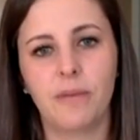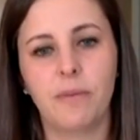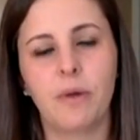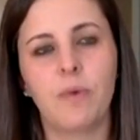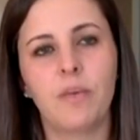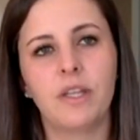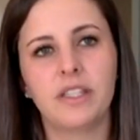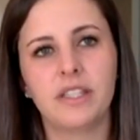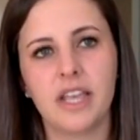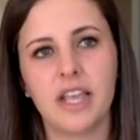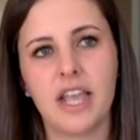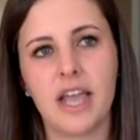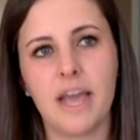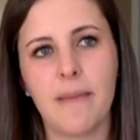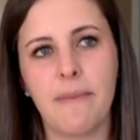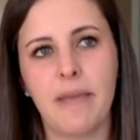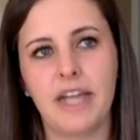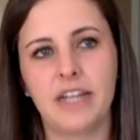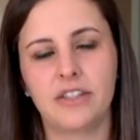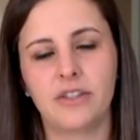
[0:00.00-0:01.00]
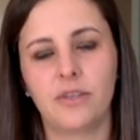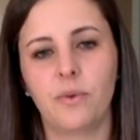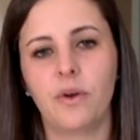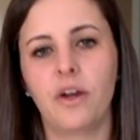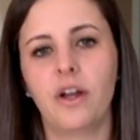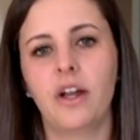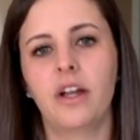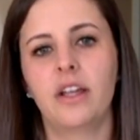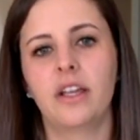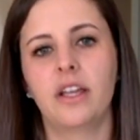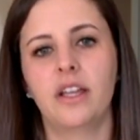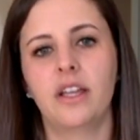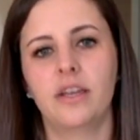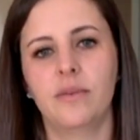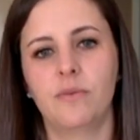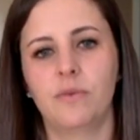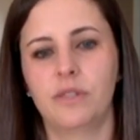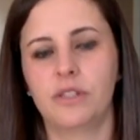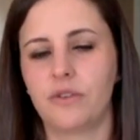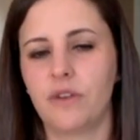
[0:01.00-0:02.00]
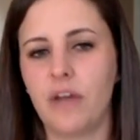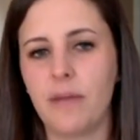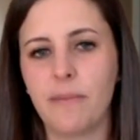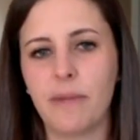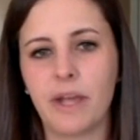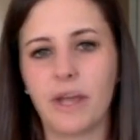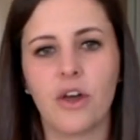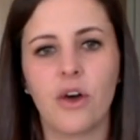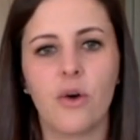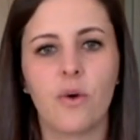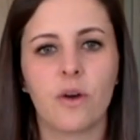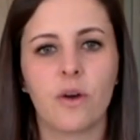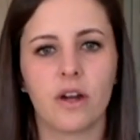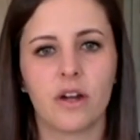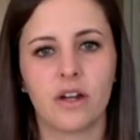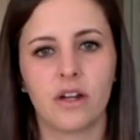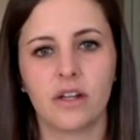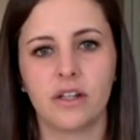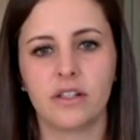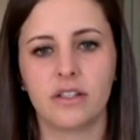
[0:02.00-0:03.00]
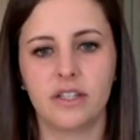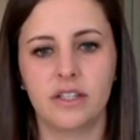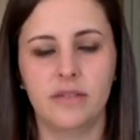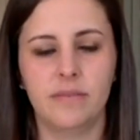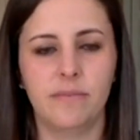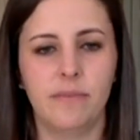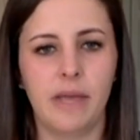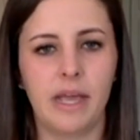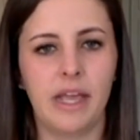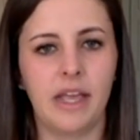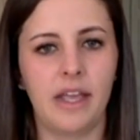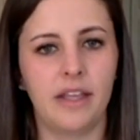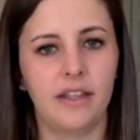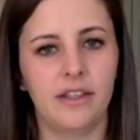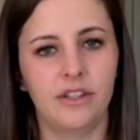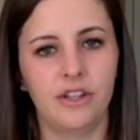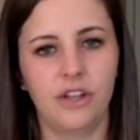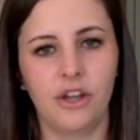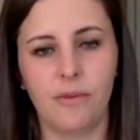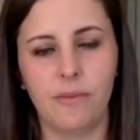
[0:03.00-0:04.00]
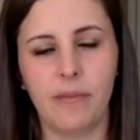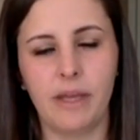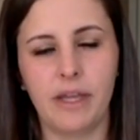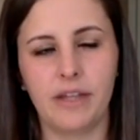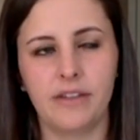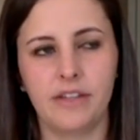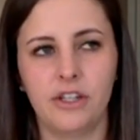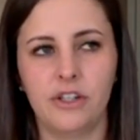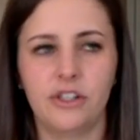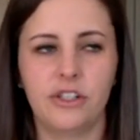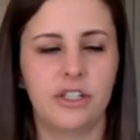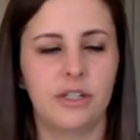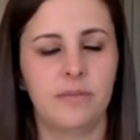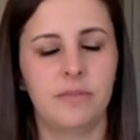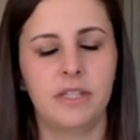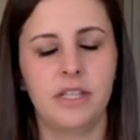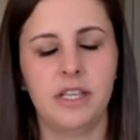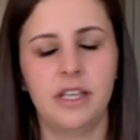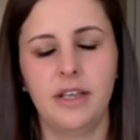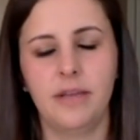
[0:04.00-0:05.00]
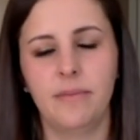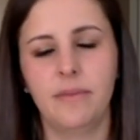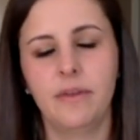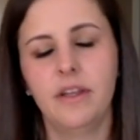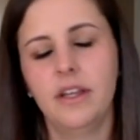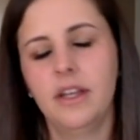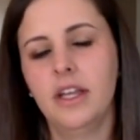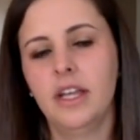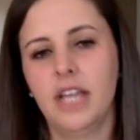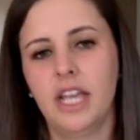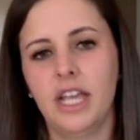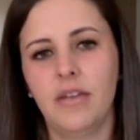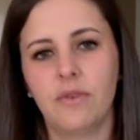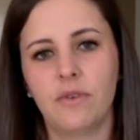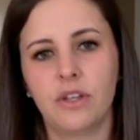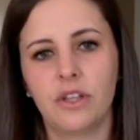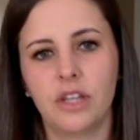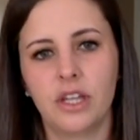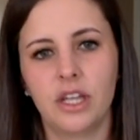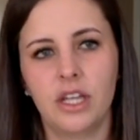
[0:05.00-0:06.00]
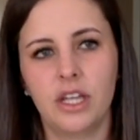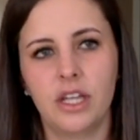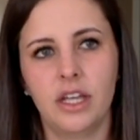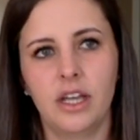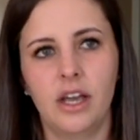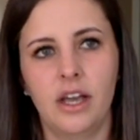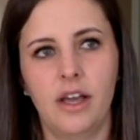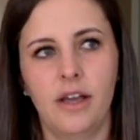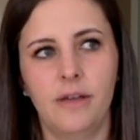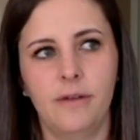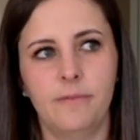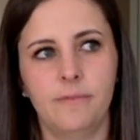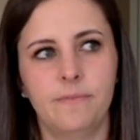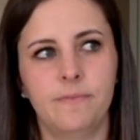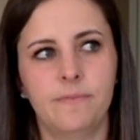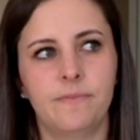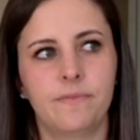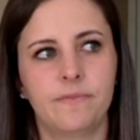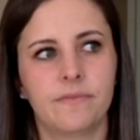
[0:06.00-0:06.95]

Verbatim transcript: But once I got back to work and was around my coworkers and my, you know, my leadership team, it really, um,